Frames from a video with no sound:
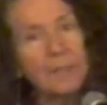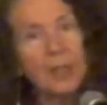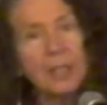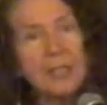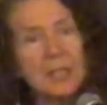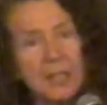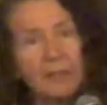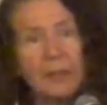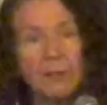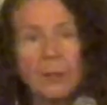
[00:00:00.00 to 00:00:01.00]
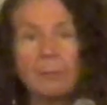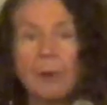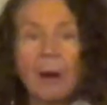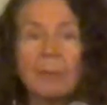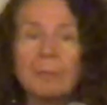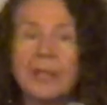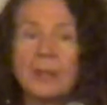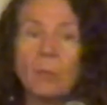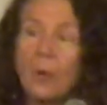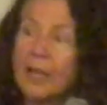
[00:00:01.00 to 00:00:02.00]
conceiving of the problem
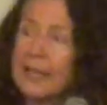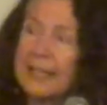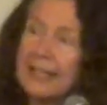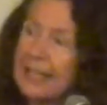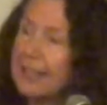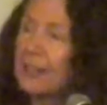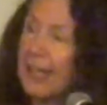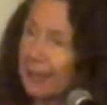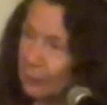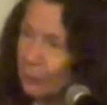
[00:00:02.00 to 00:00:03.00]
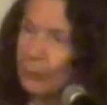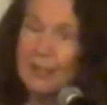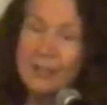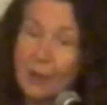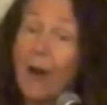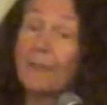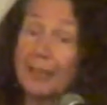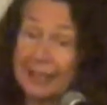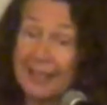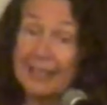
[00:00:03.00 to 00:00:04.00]
in a way that he could actually solve
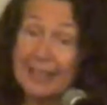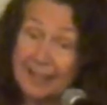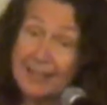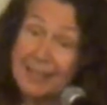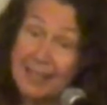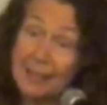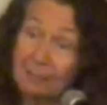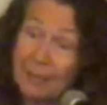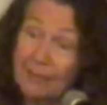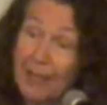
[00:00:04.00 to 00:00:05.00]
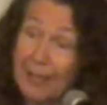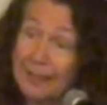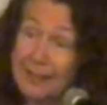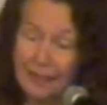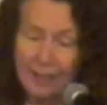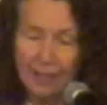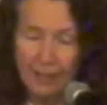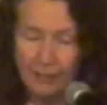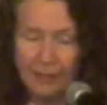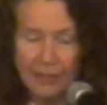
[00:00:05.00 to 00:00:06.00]
it and he could see some effects
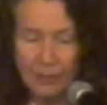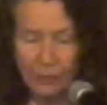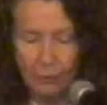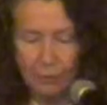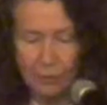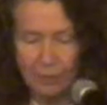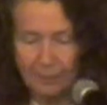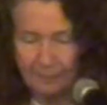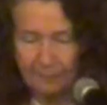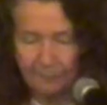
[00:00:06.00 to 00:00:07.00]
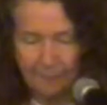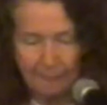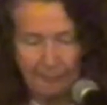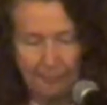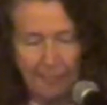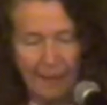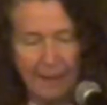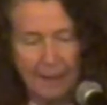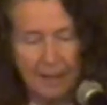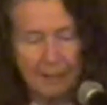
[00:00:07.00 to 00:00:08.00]
of his solution.
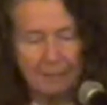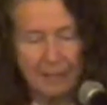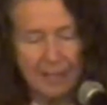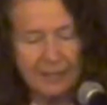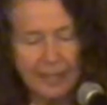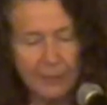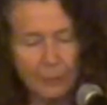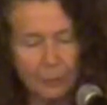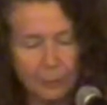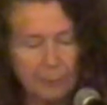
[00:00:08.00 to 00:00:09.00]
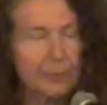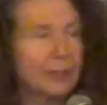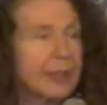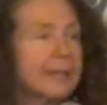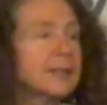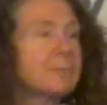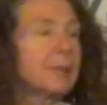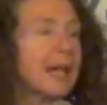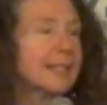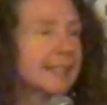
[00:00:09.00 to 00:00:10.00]
Another group collected
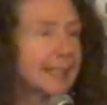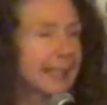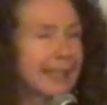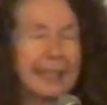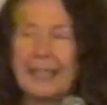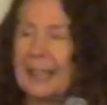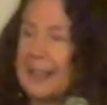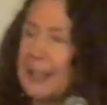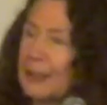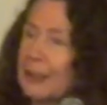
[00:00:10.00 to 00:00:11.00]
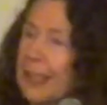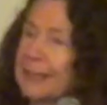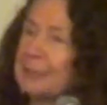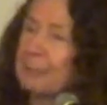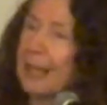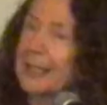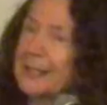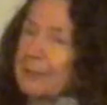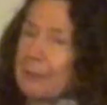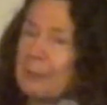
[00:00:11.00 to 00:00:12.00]
plastic. They collected
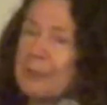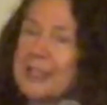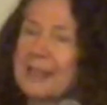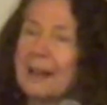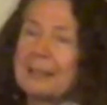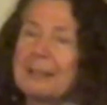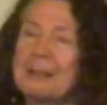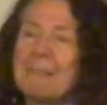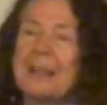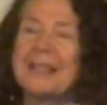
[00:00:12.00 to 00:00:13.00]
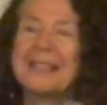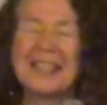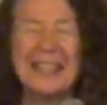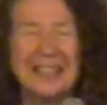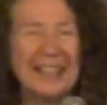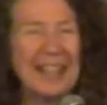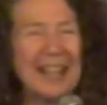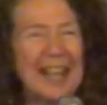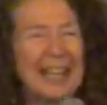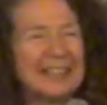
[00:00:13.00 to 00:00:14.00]
plastic from recycling bins
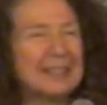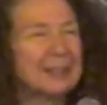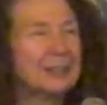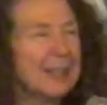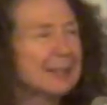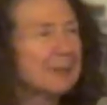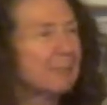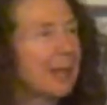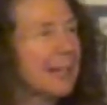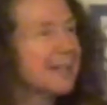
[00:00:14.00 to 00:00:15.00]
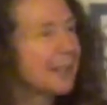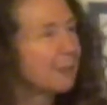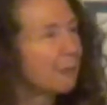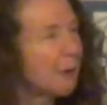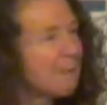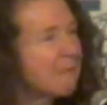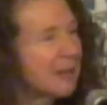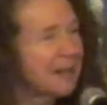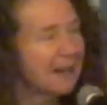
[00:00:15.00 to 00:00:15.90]
and they collected plastic from